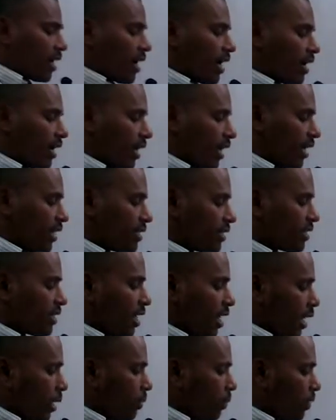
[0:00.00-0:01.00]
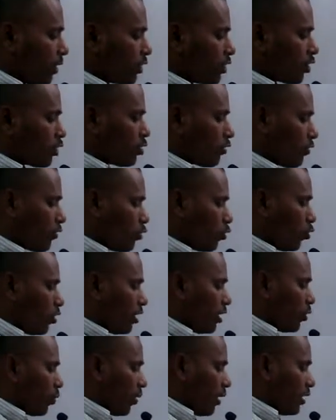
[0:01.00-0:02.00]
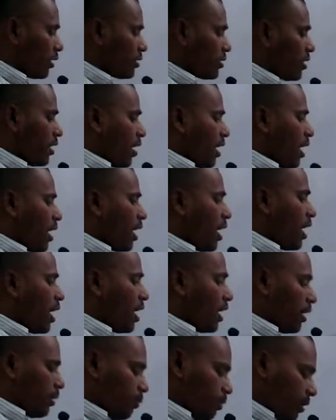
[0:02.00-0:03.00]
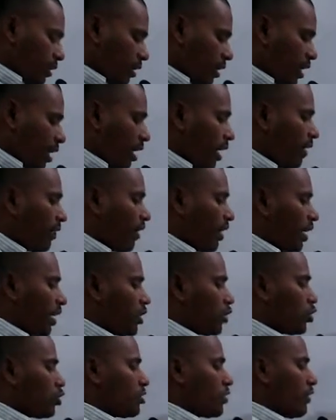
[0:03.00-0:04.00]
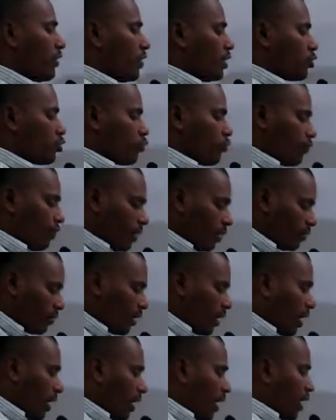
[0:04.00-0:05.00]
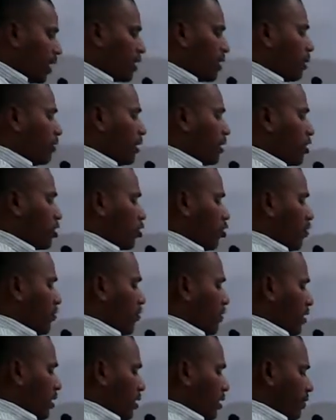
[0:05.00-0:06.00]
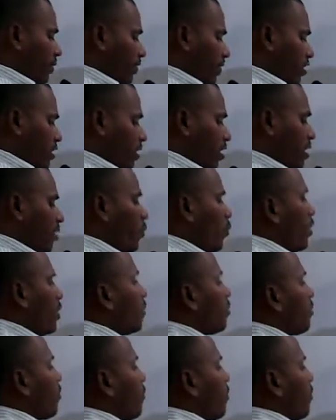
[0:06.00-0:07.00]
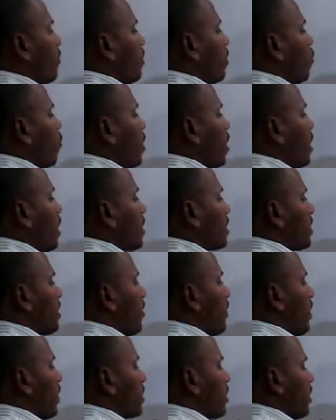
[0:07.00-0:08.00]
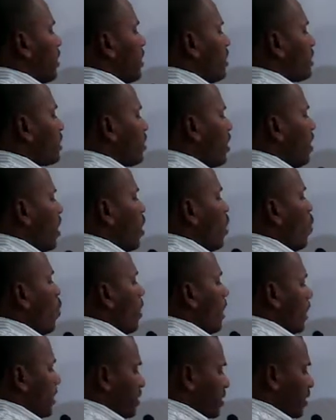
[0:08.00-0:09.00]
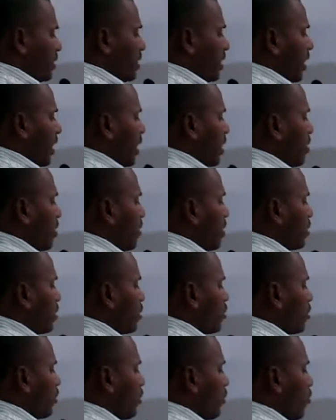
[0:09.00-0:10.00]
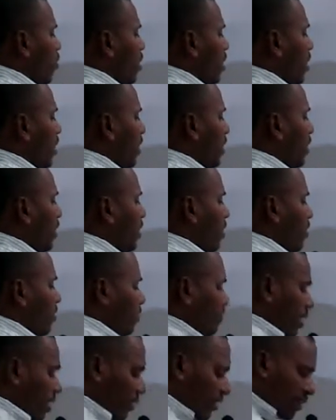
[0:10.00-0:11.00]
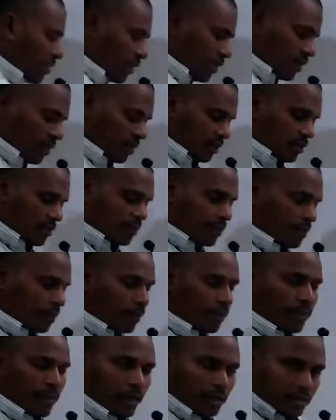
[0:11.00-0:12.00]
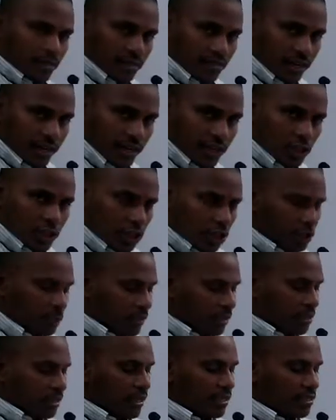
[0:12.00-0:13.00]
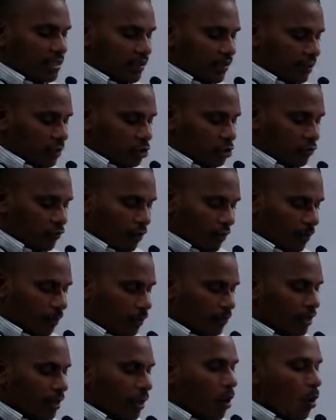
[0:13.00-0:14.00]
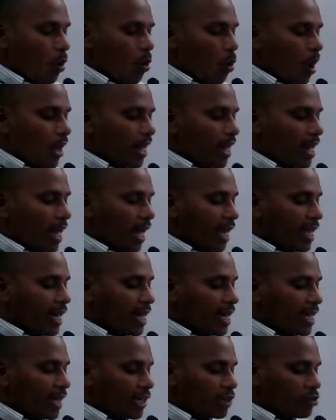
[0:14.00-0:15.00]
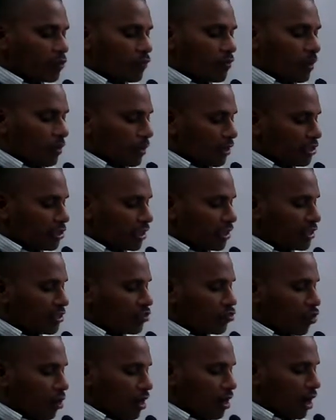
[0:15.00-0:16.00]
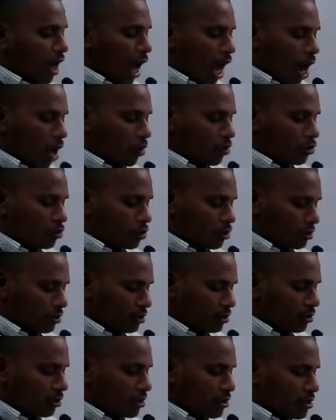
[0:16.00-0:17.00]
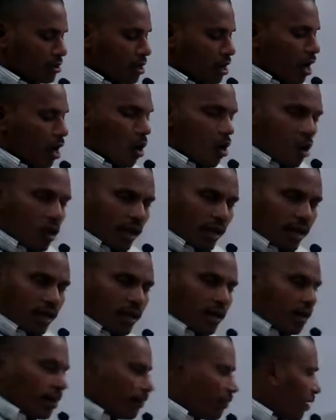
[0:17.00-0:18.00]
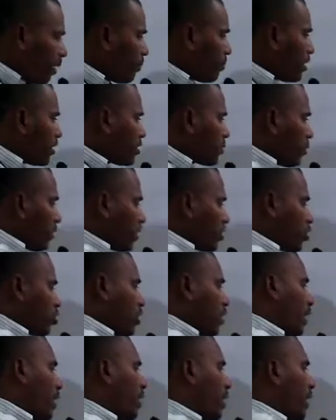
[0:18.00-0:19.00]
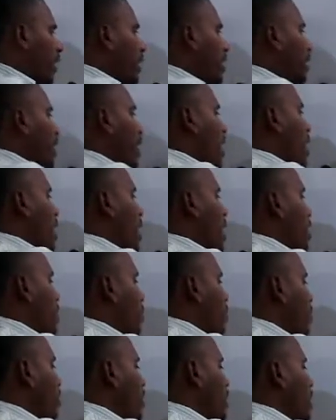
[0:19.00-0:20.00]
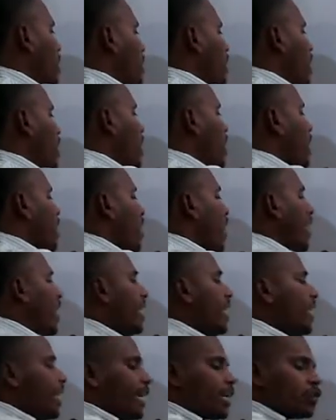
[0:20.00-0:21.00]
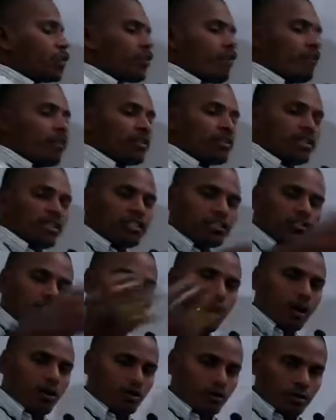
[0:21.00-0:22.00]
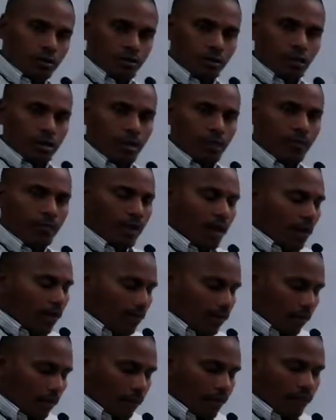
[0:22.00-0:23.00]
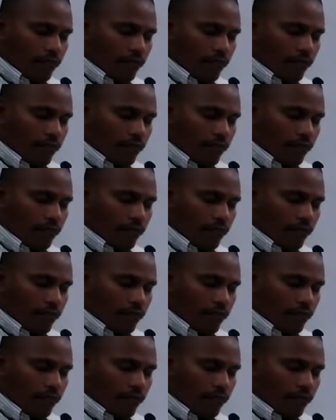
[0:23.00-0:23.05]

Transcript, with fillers: contains mixtures of two liquids A and B in the ratio 7 is to 5. Let the mixture of uh, first liquid is of uh, quantity 7x liters whereas the second mixture is of quantity 5x liters. Since the ratio is mentioned as 7 is to 5. When 9 liters of the mixture is drawn out, okay, from this mixture containing A and B, 9 liters of mixture is drawn out okay from a